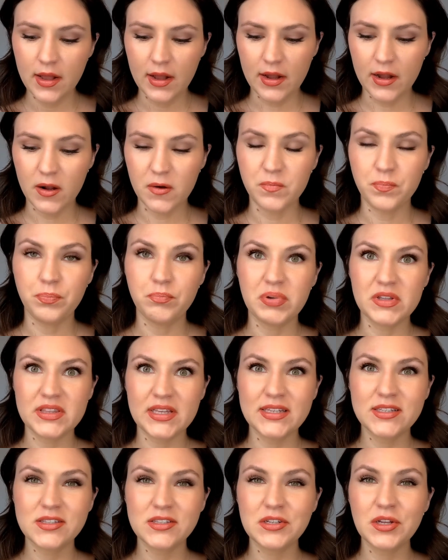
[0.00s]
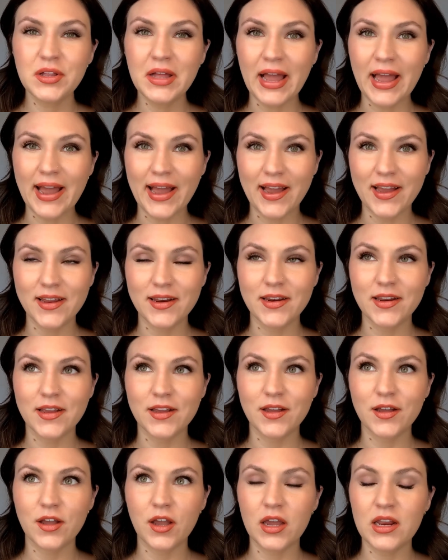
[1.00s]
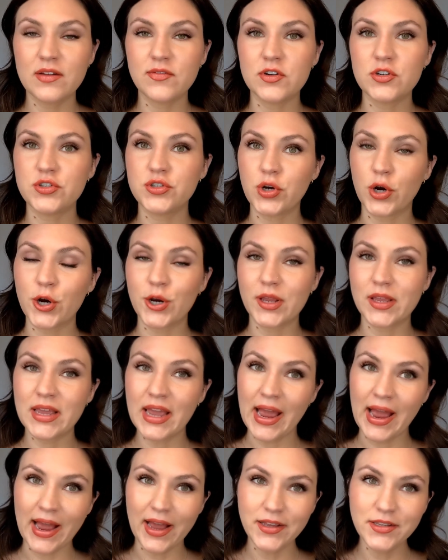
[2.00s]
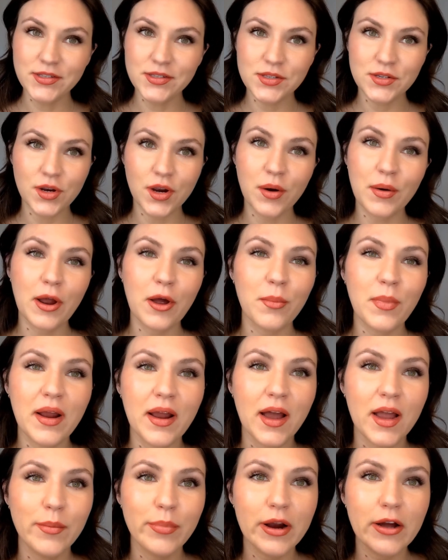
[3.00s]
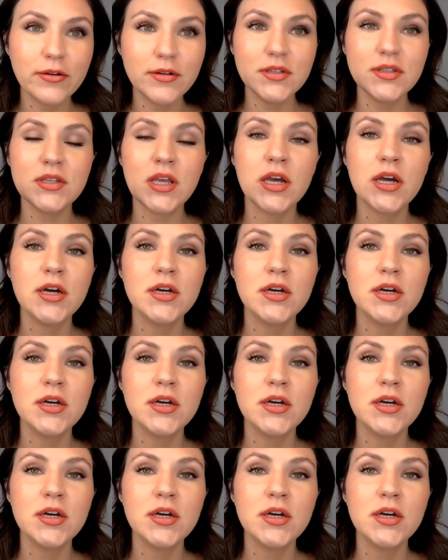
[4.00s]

um, but they still add kind of a dark cast around my eyebrows.